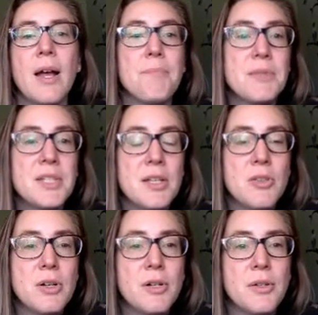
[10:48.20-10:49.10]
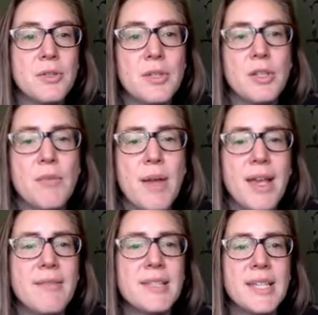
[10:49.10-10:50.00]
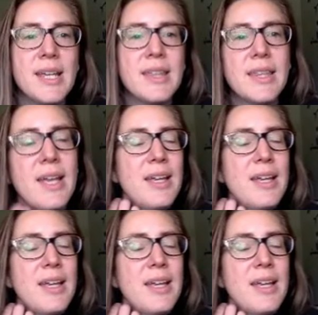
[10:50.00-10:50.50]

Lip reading: Sea turtles, and you may have seen,